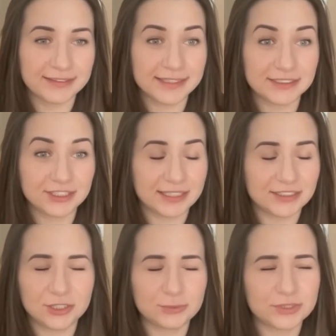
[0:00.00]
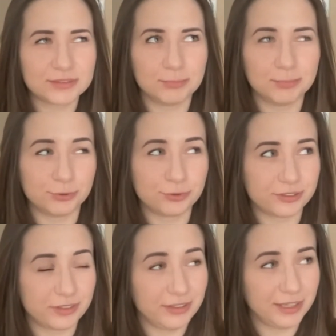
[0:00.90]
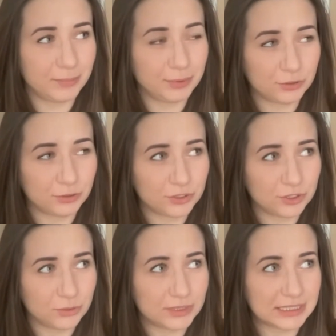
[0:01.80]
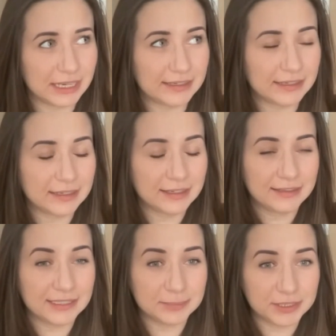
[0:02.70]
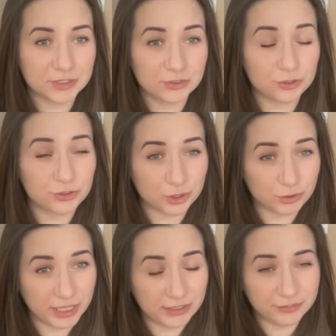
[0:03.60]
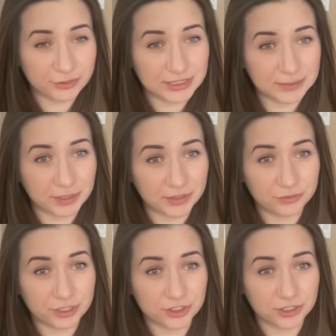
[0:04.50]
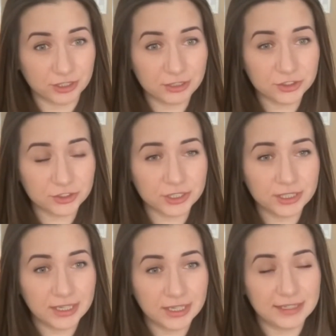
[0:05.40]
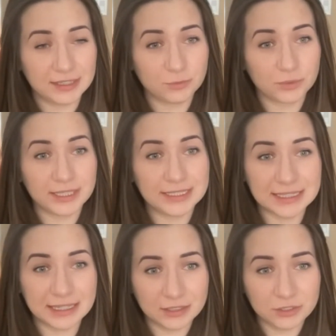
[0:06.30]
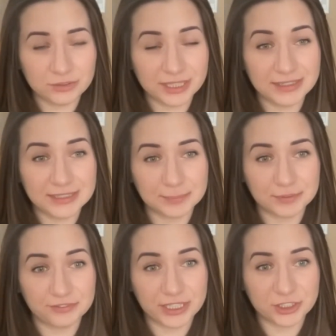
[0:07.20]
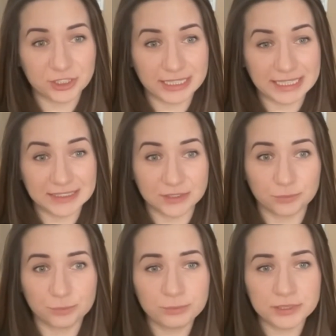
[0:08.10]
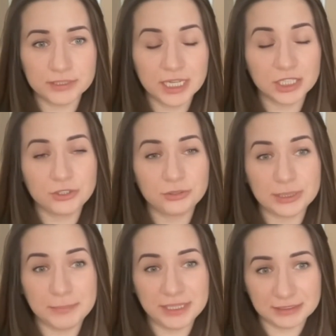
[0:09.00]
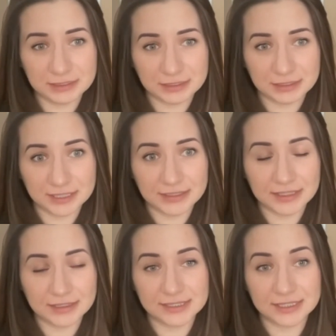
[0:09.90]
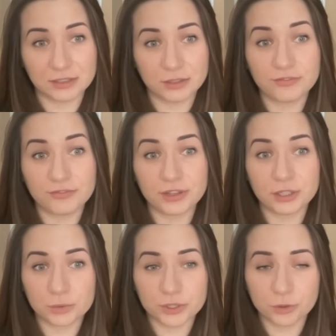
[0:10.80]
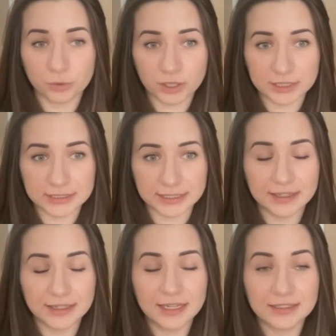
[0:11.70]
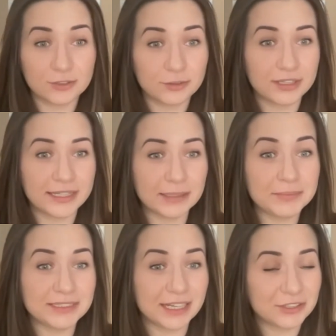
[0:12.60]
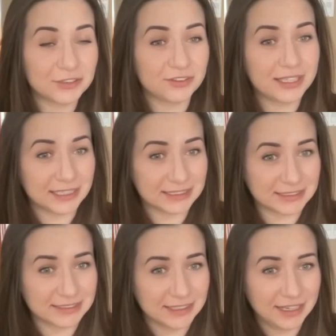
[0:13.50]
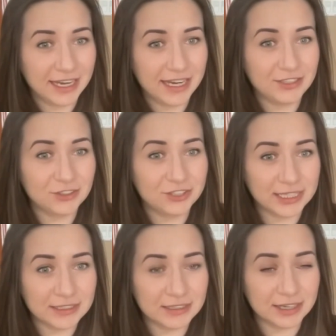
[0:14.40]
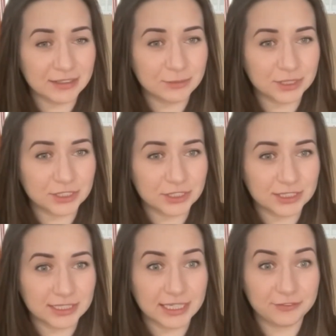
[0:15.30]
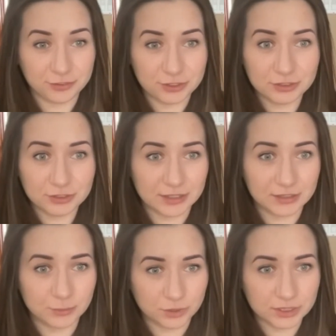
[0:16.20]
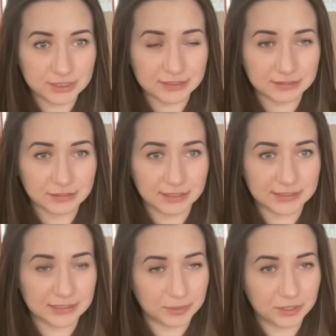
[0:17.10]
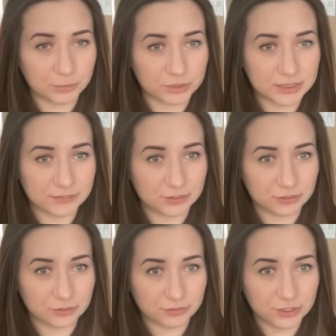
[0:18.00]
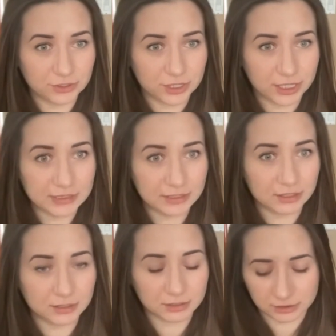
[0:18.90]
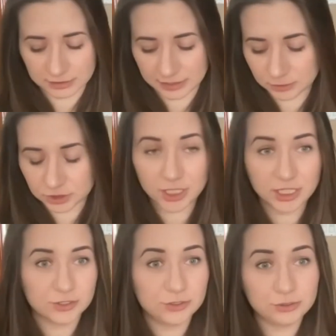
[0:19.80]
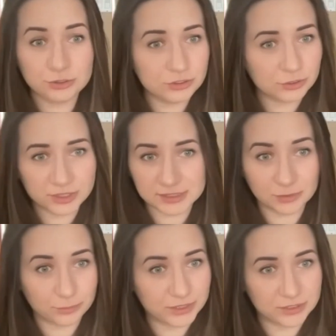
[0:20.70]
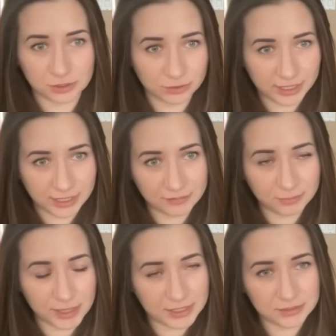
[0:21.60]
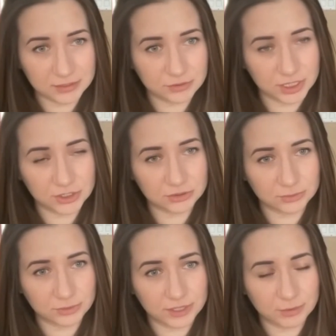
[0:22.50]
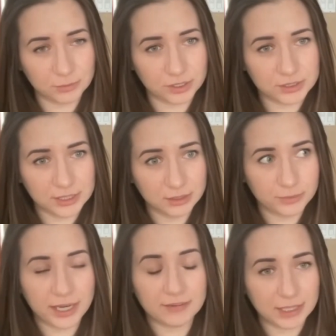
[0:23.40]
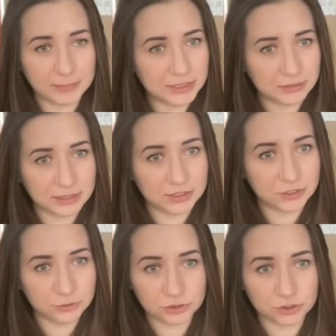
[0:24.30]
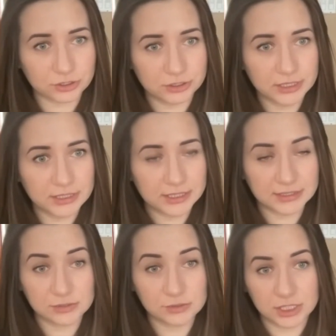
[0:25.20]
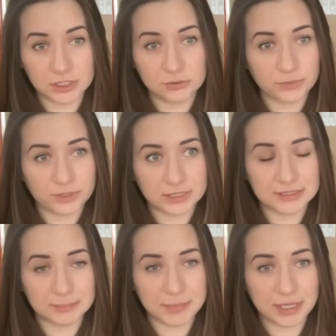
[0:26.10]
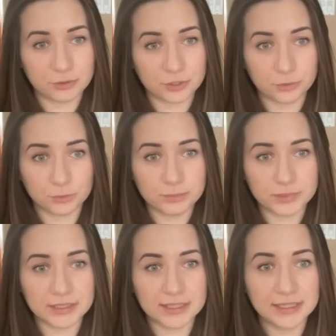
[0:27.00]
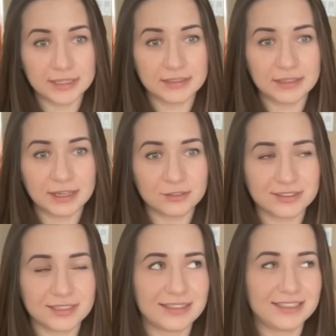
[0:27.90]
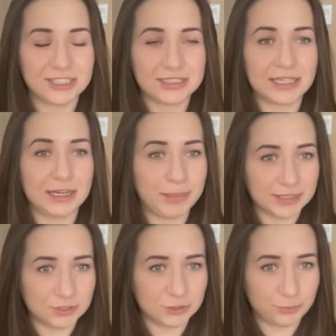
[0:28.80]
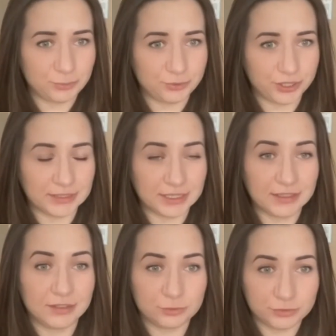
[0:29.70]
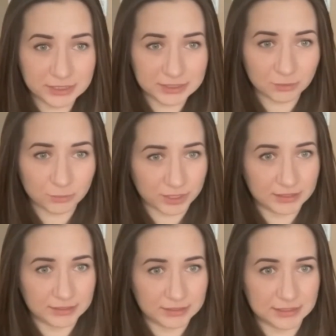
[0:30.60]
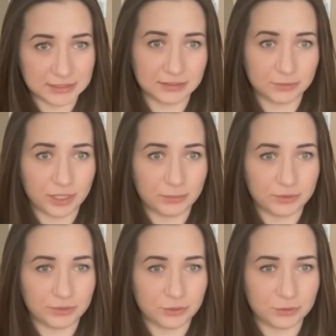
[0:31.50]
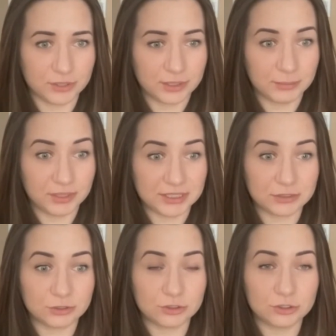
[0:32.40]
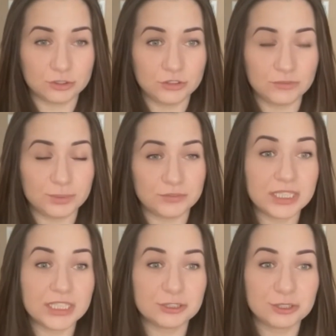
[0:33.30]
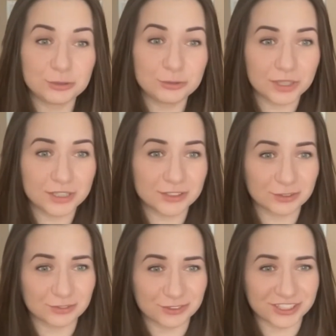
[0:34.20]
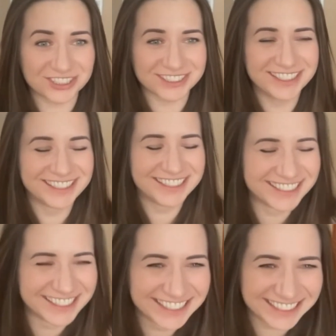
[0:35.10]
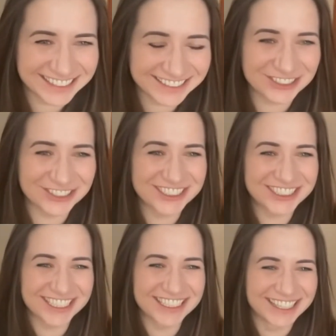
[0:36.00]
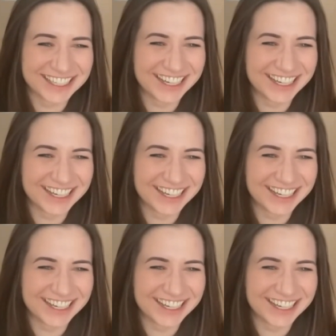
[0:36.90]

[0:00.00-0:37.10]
And then she was brutal in that post. She was like, that's because you're so influenced by the Russian culture that when I tell you that this profession is a woman, you immediately think that it's of a lower quality. Now, let me tell you this. In Ukrainian language, if you look at the words, like typical words, if you're in Ukrainian language, do you notice that we don't have bad associations with that word? We have absolutely neutral association, whether it's a man or a woman. Now she's like, back to your point, the reason why it doesn't sit well with you because you've been reading too much of Russian literature.